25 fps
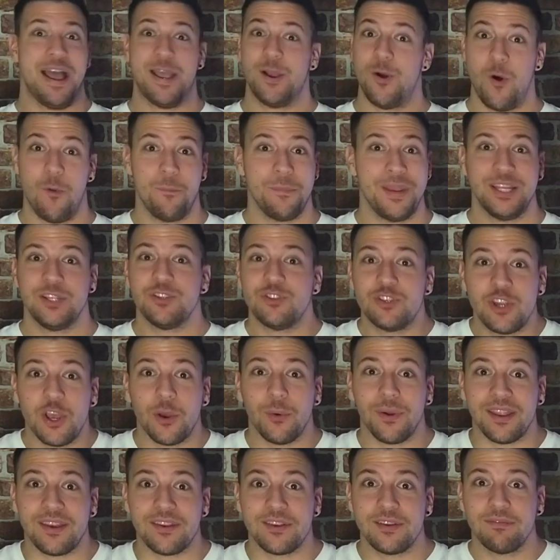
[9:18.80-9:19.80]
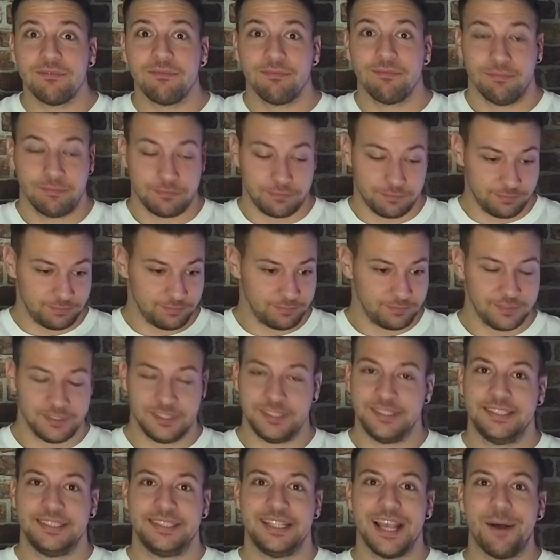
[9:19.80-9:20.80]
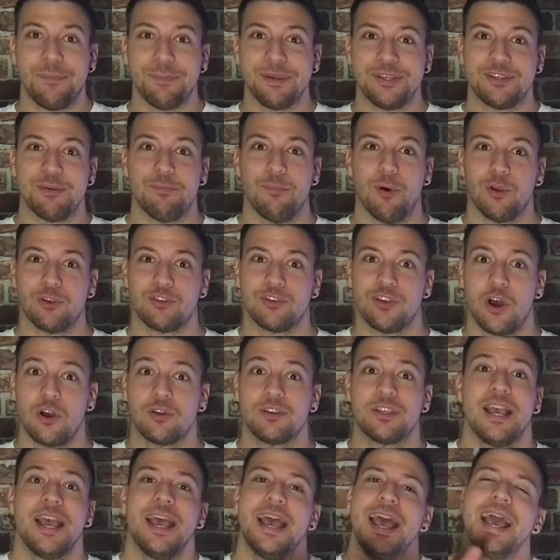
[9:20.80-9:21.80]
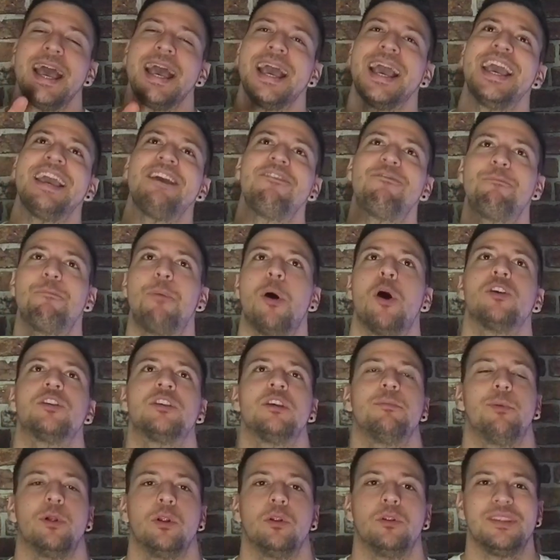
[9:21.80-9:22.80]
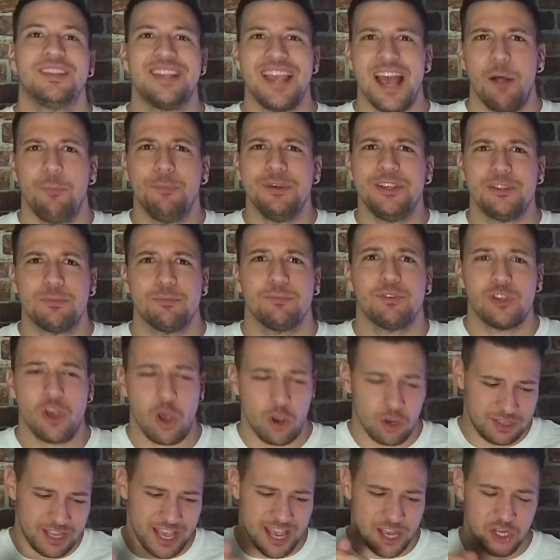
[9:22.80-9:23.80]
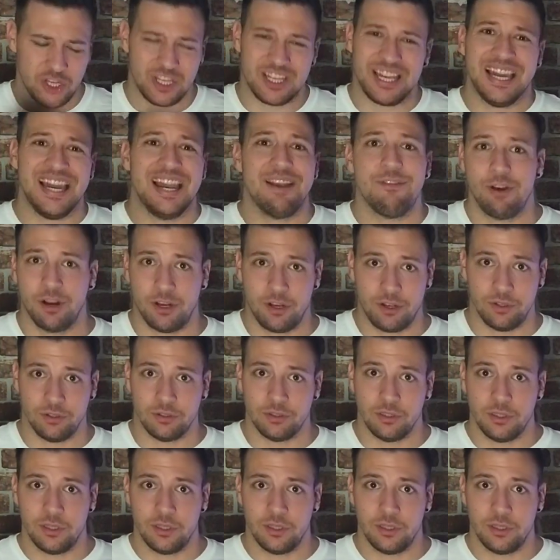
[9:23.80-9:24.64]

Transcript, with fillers: all means do it. Tell me some more songs. If possible, tell me some songs that are just lyrical.